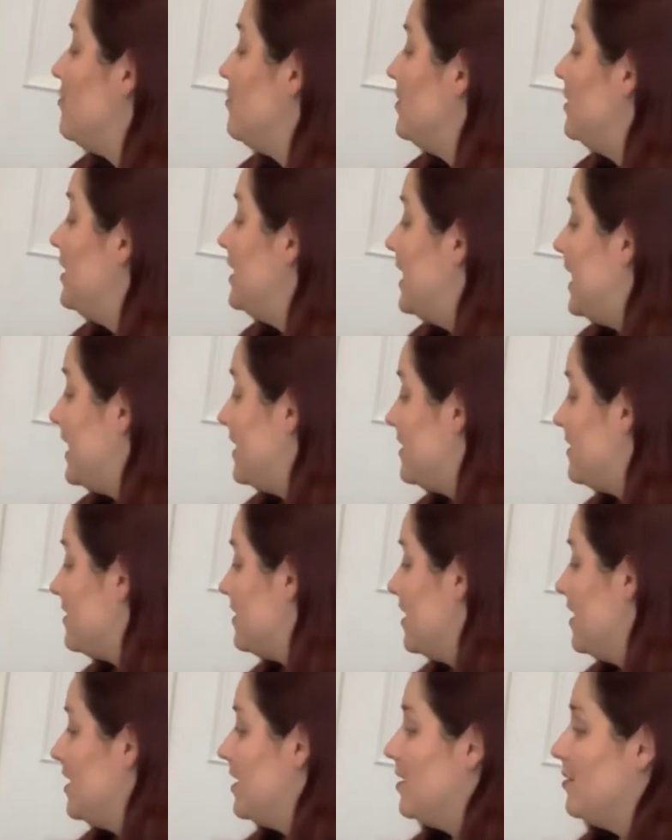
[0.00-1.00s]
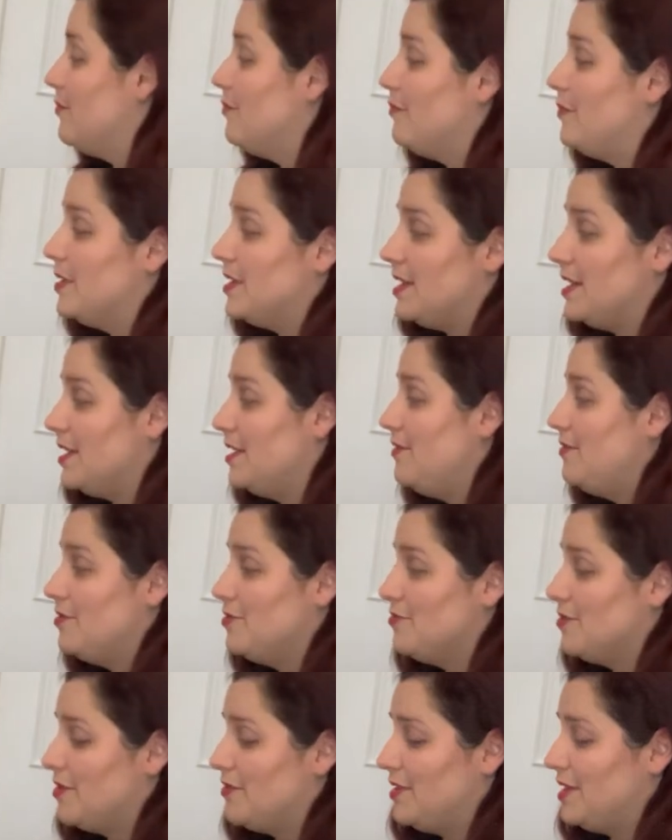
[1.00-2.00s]
will land. But if you're
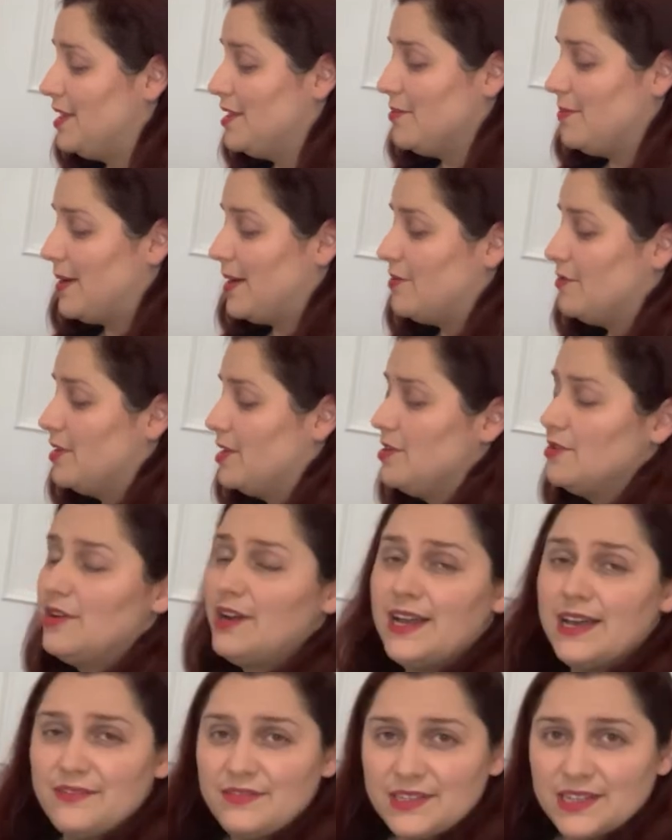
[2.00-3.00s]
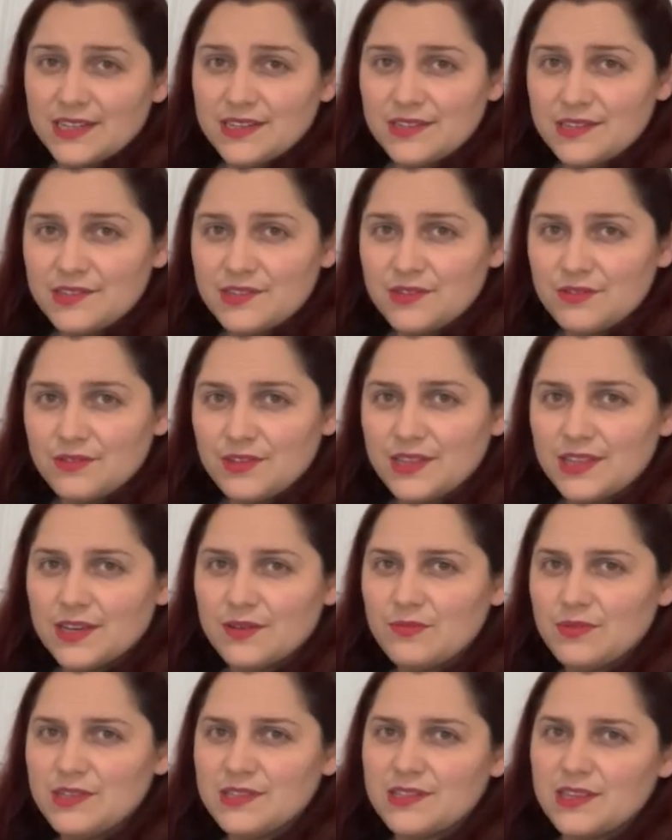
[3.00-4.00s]
worrying about what your left hand is doing, that
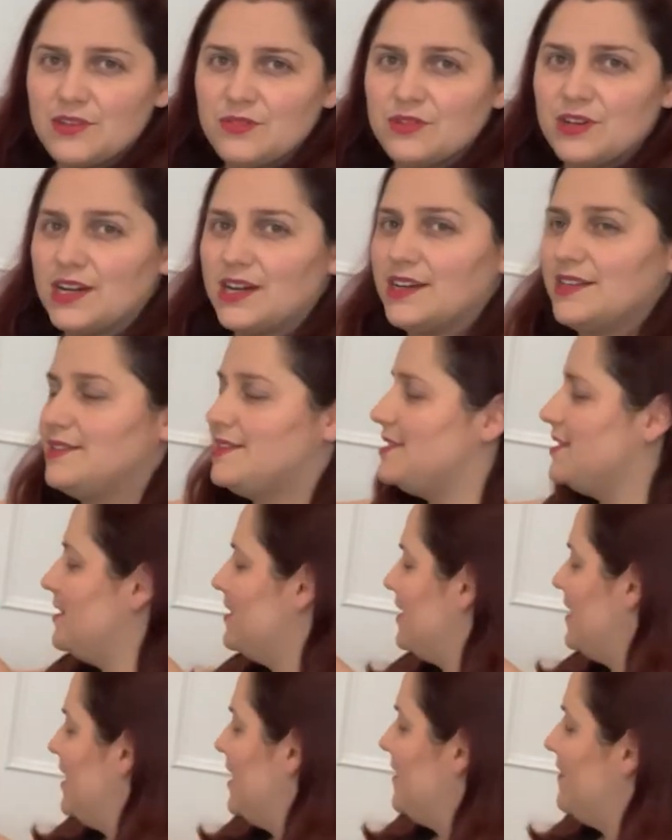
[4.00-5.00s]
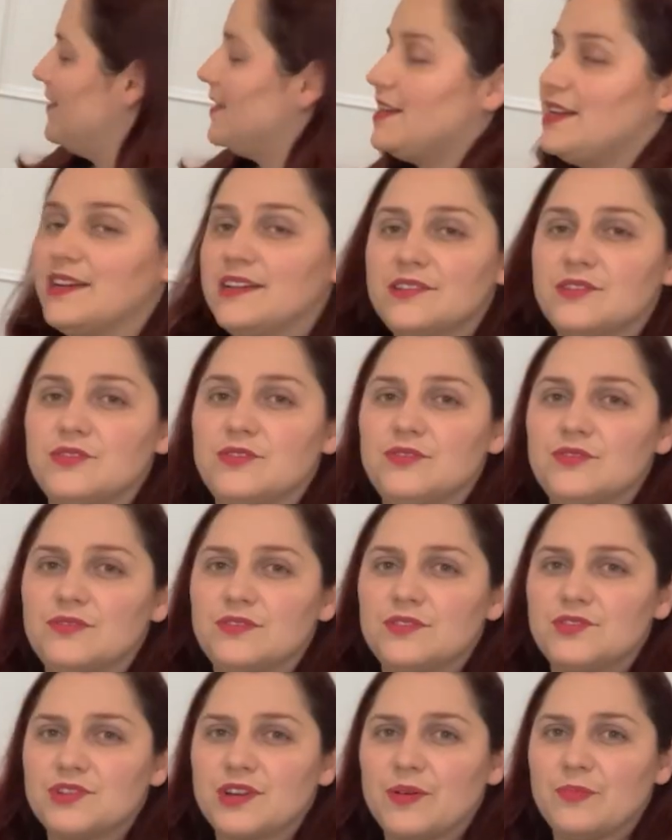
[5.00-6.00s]
means that you can't see the hand that has to do the
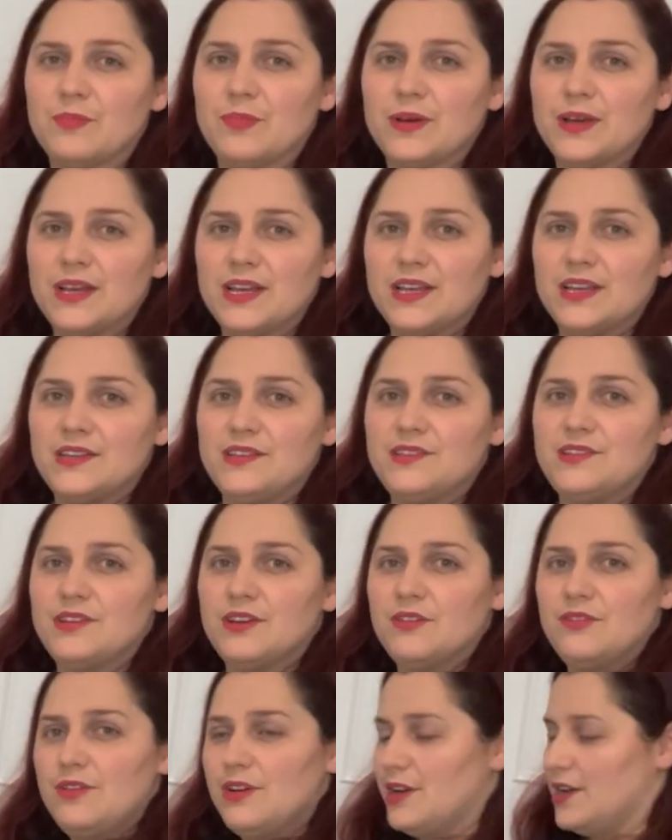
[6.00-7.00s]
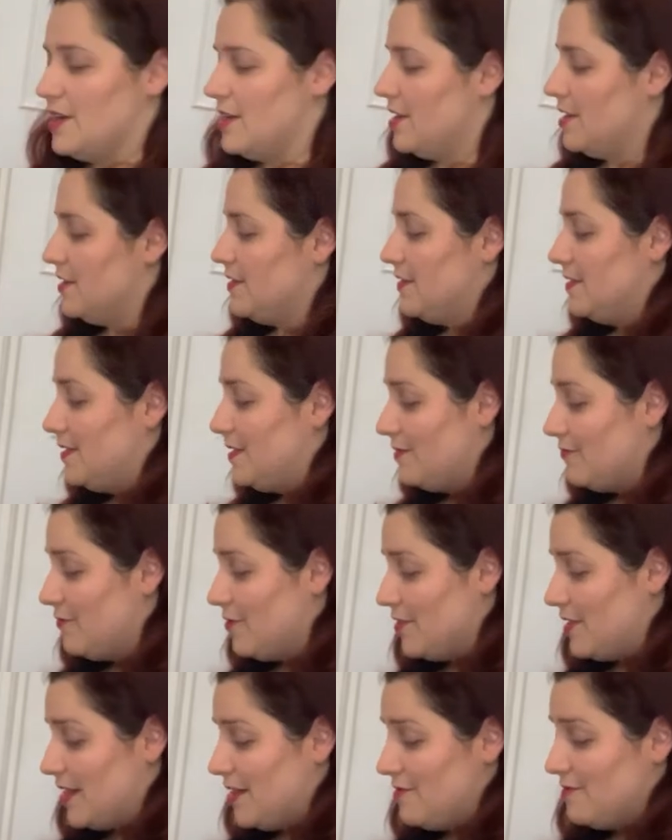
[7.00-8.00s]
jump. So, for
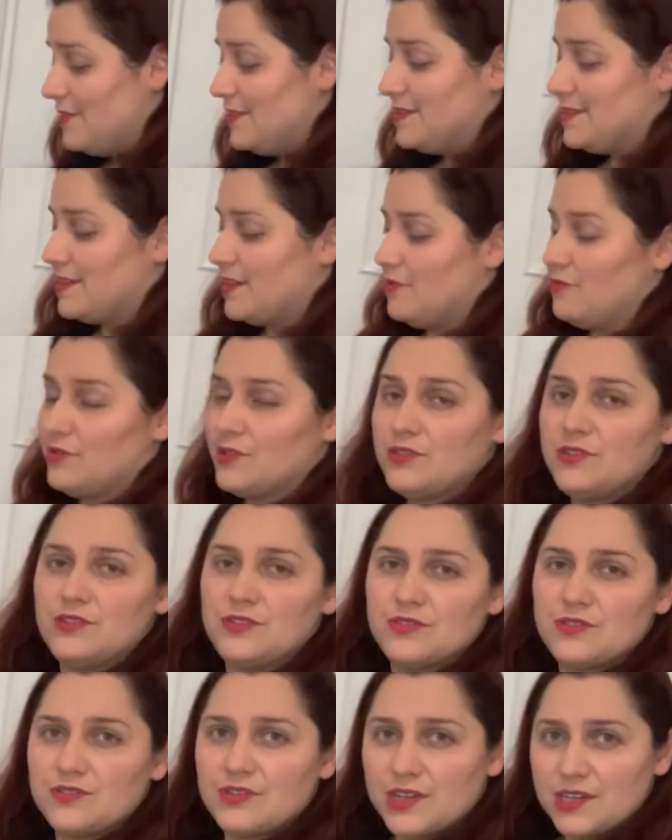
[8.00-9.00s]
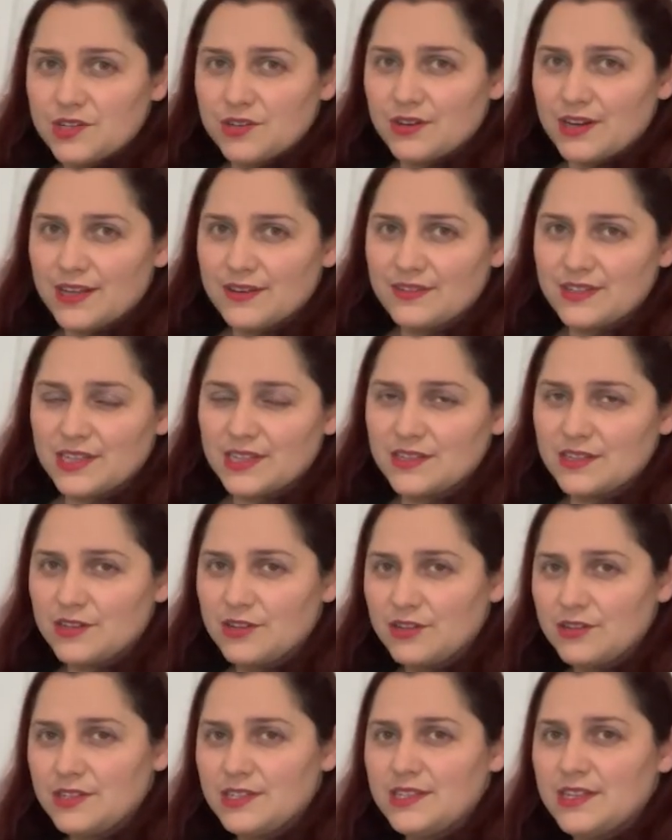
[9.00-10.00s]
that reason, I want you to stretch your left hand an
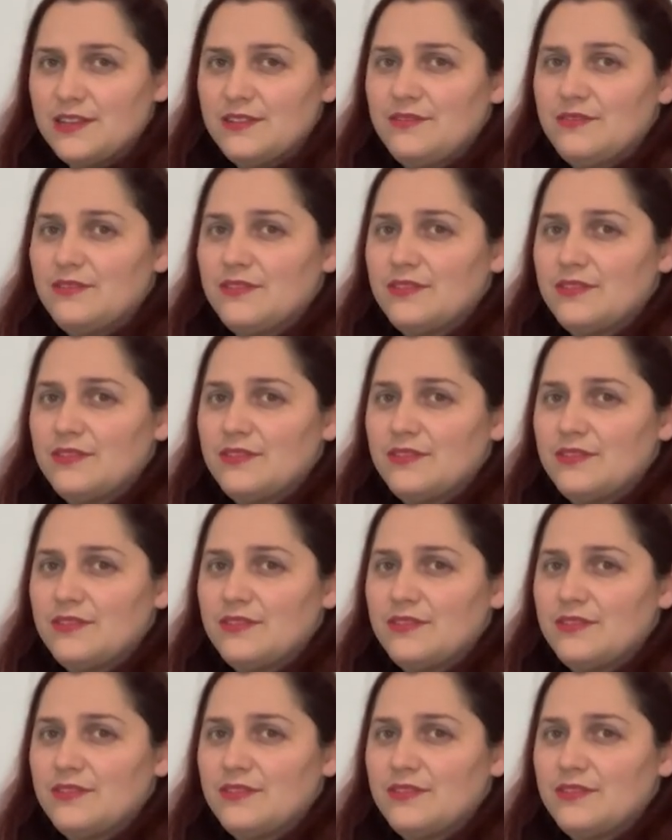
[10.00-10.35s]
octave,